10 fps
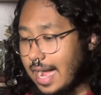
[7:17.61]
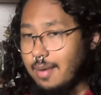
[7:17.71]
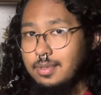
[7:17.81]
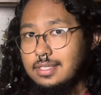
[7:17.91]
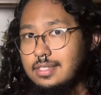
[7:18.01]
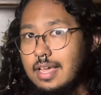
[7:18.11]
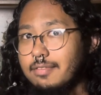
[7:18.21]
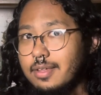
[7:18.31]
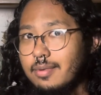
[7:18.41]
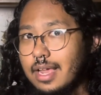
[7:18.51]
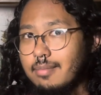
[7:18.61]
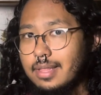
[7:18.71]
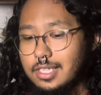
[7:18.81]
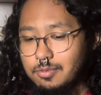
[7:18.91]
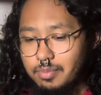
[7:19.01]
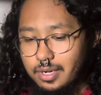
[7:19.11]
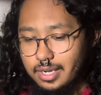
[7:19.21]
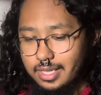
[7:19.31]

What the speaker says: I would definitely recommend this book.